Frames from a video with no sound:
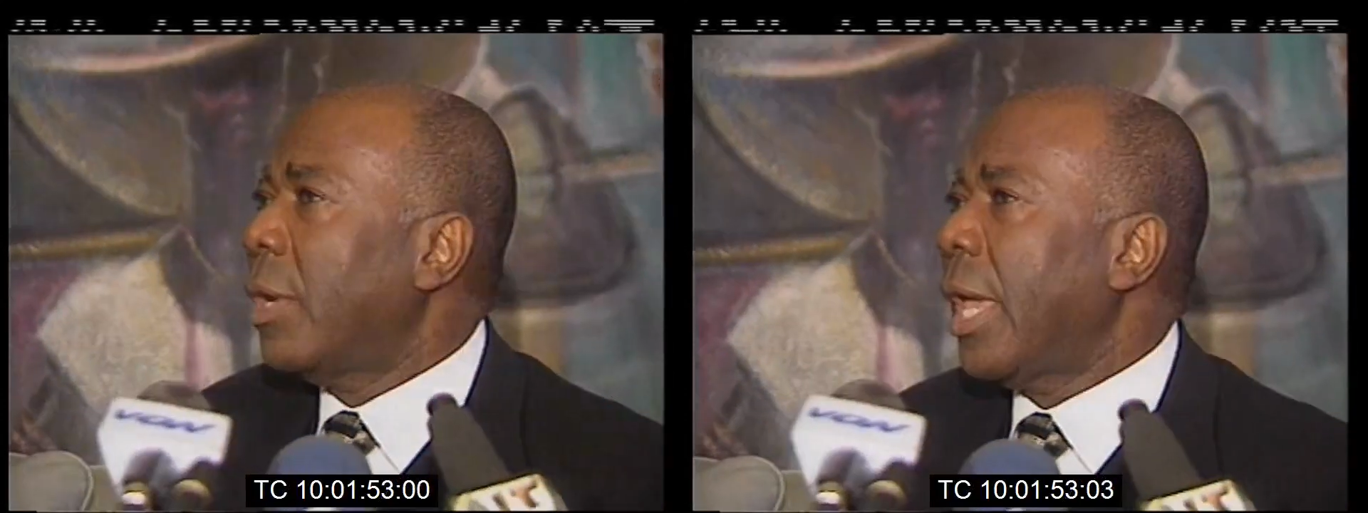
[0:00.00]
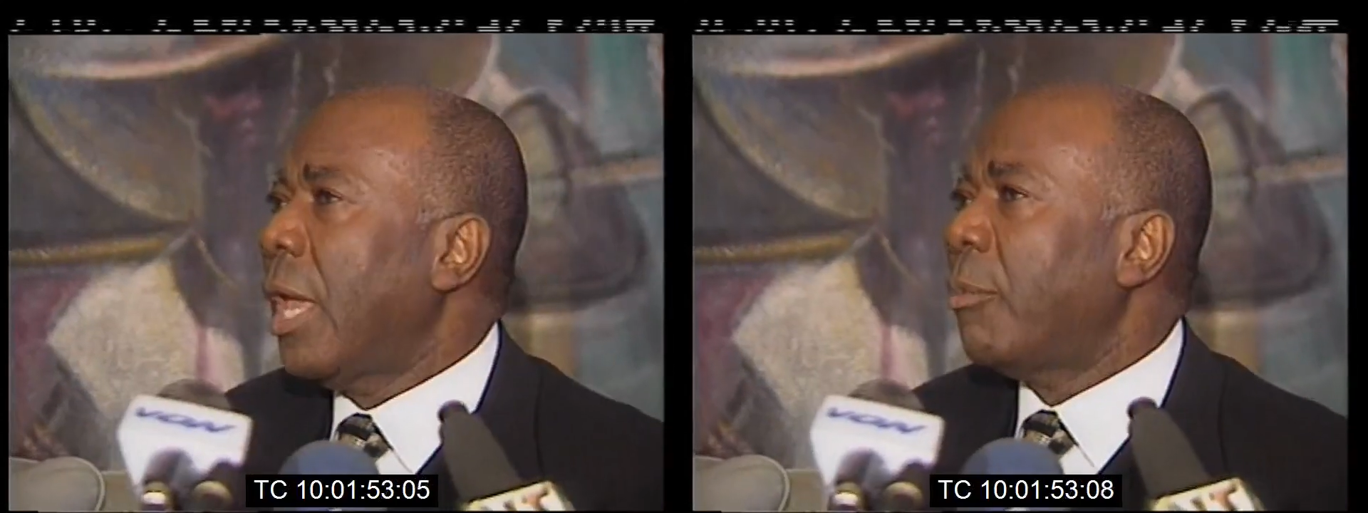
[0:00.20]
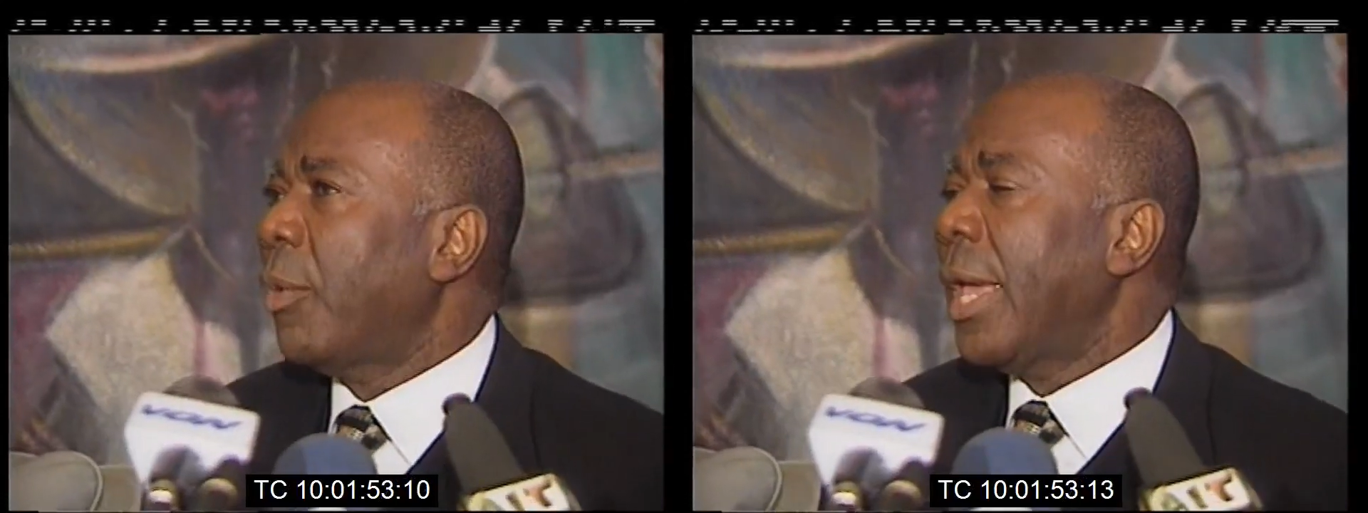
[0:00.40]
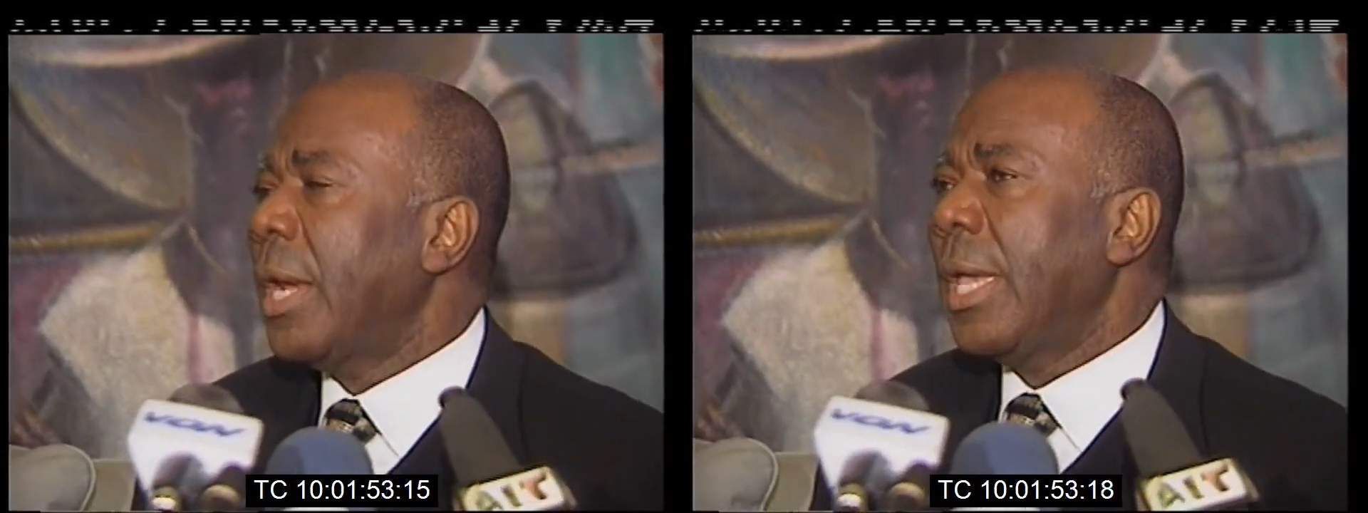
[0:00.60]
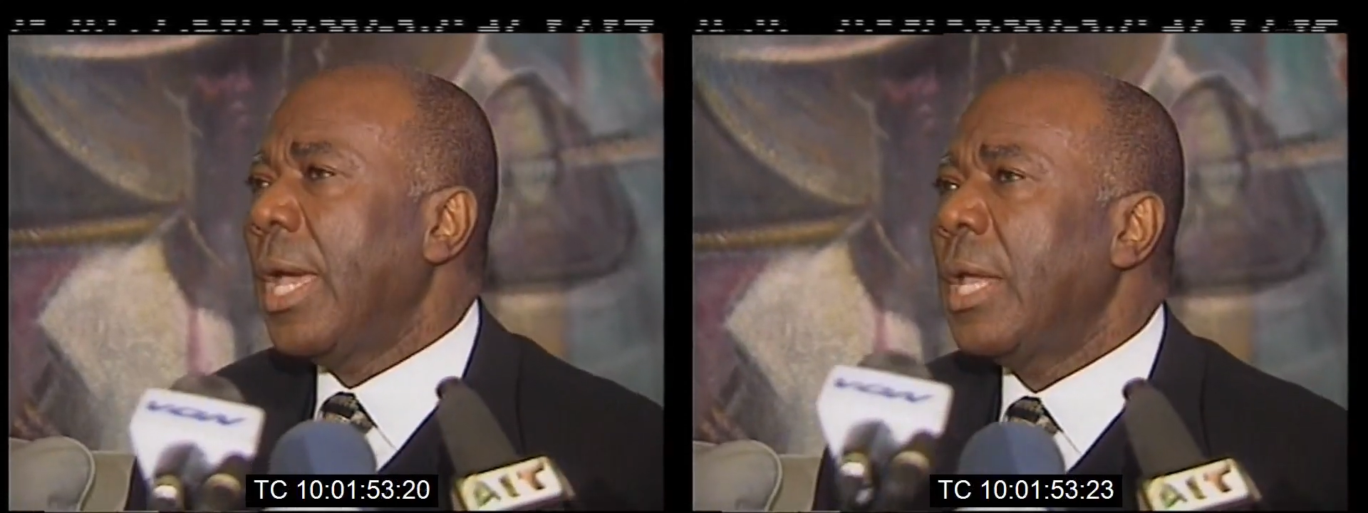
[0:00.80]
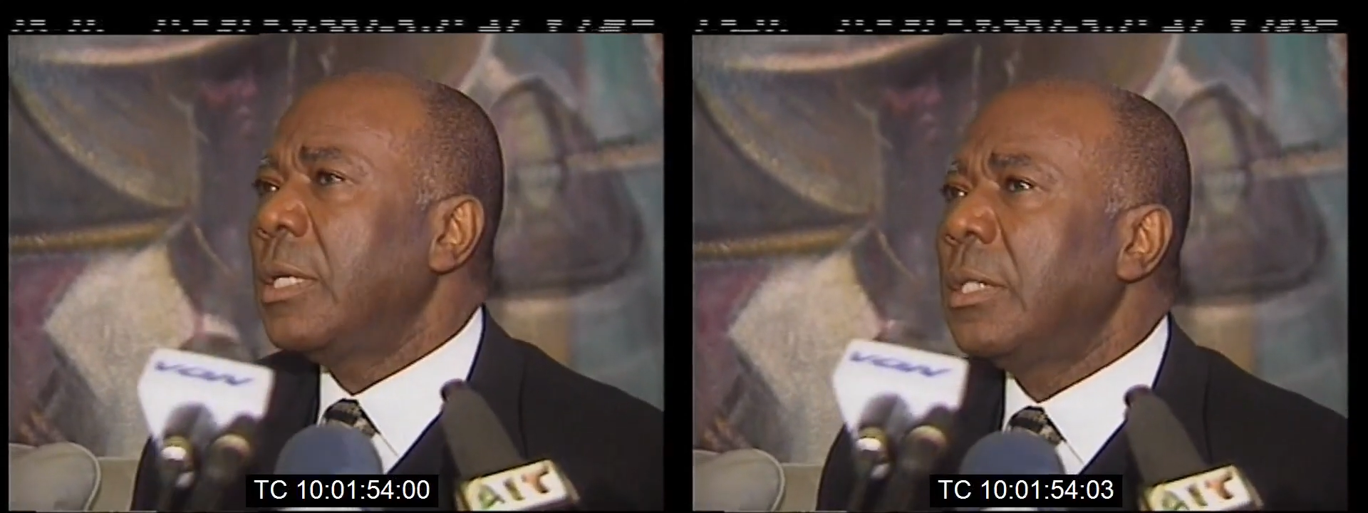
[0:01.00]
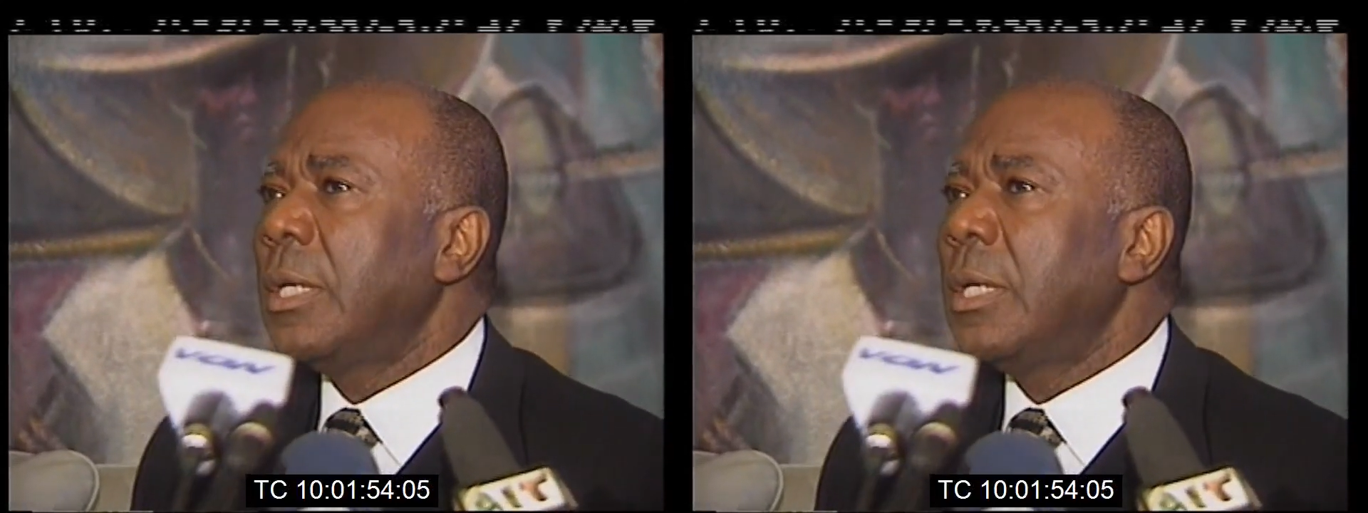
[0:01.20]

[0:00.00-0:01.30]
the help we can get.